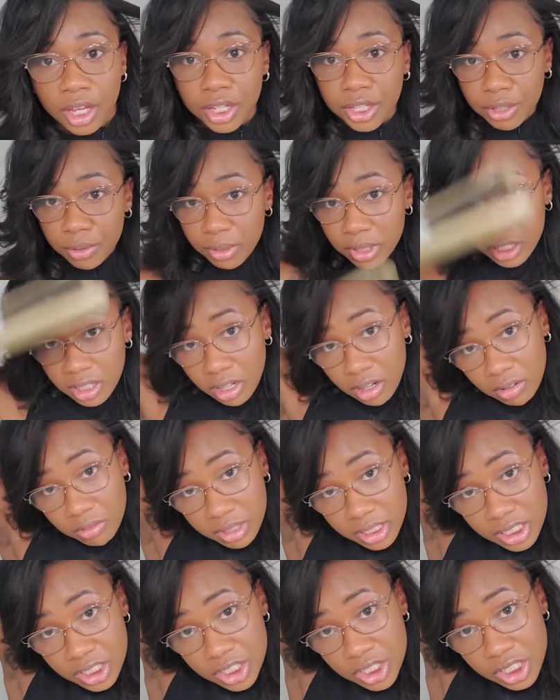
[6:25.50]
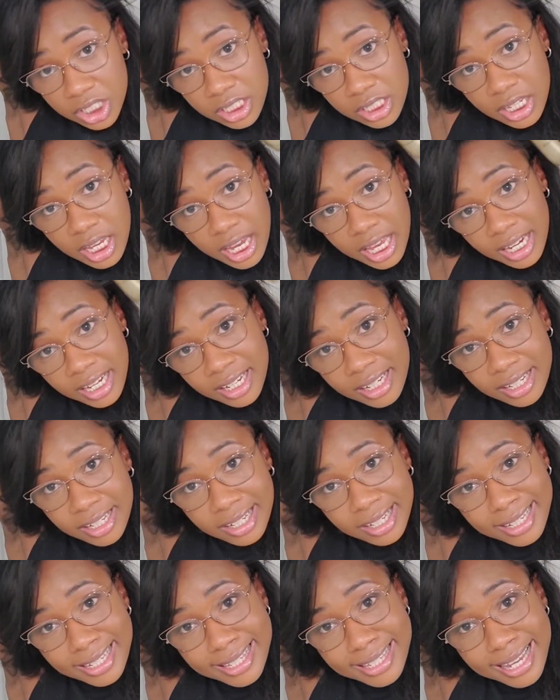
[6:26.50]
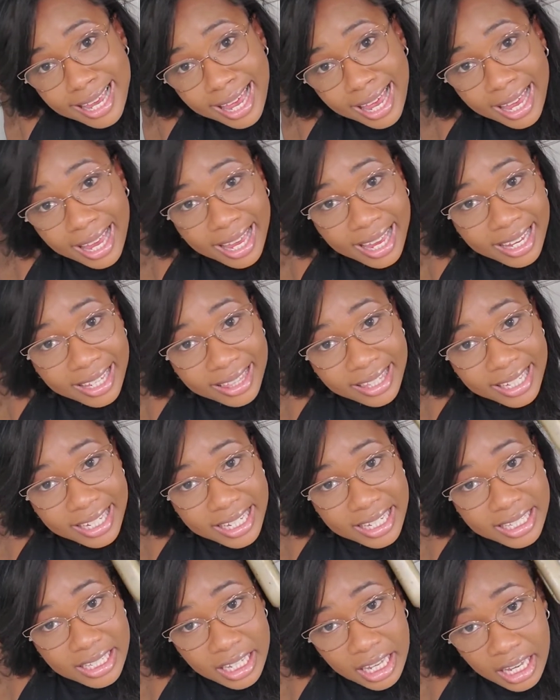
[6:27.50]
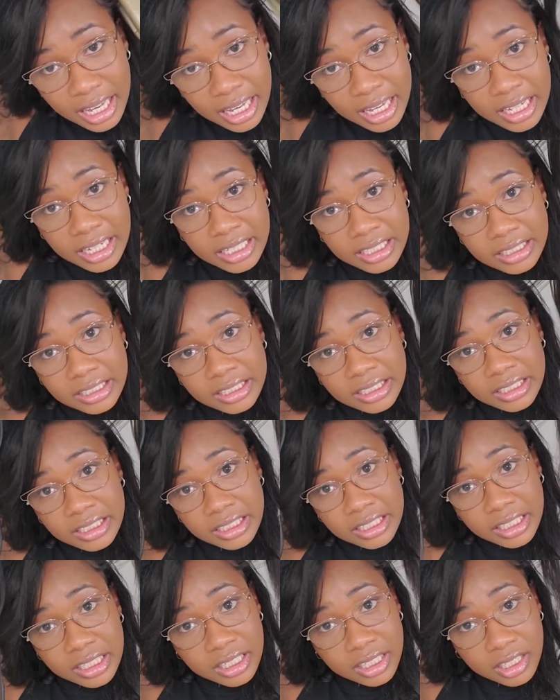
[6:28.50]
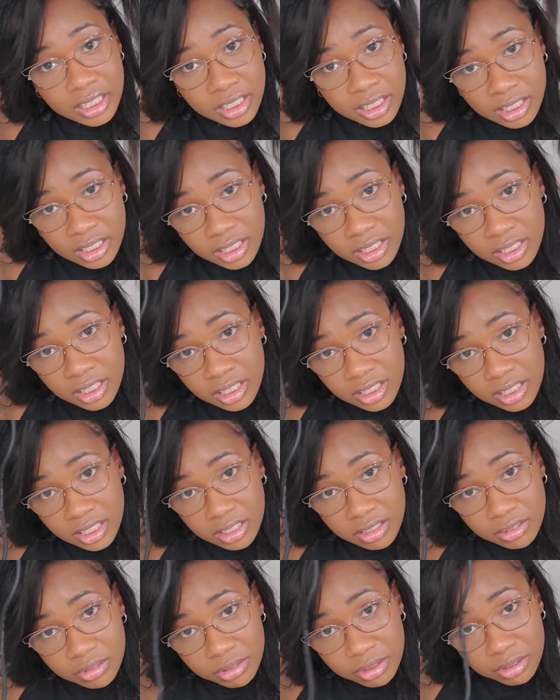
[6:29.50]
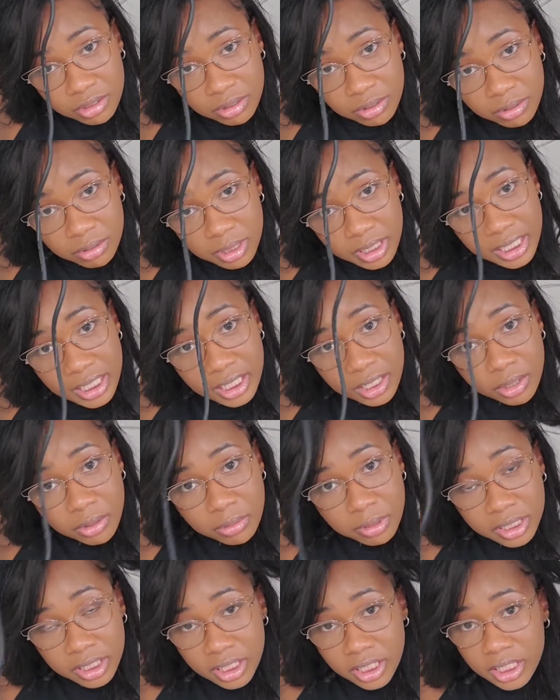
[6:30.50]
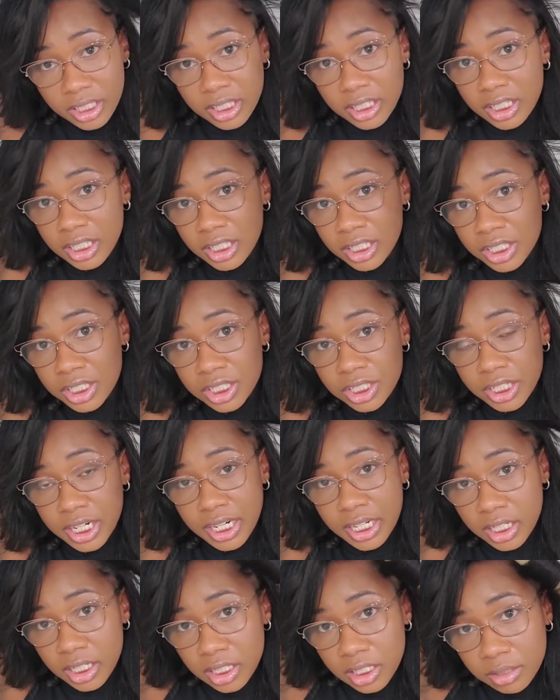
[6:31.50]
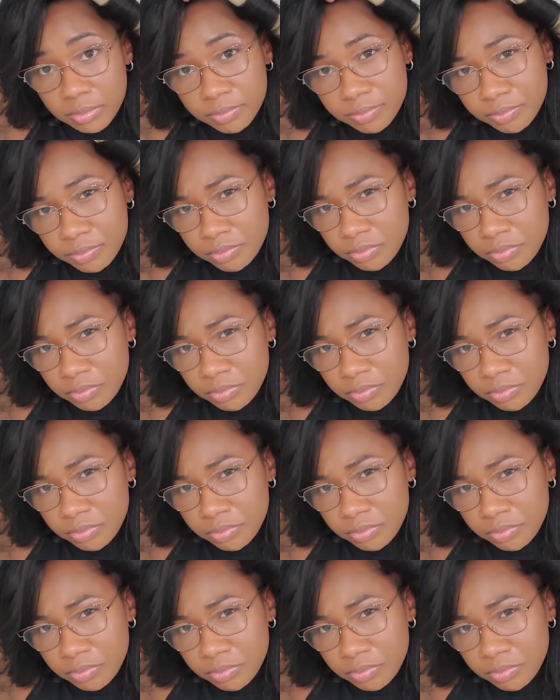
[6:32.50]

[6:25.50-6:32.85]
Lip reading: you can always just kind of tag these guys real quick with your straightener.